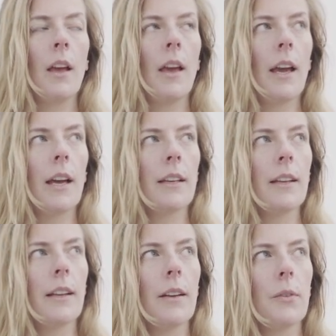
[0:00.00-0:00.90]

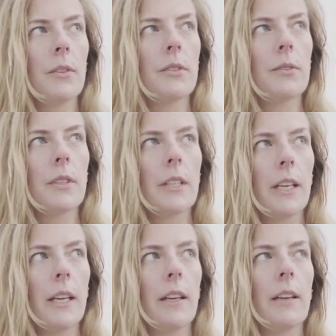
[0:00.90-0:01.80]
and it was
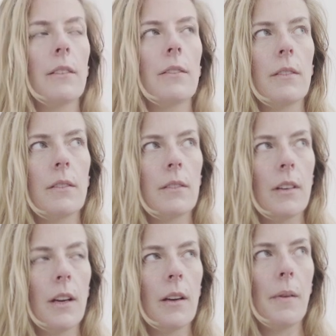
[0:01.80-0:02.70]
really uh,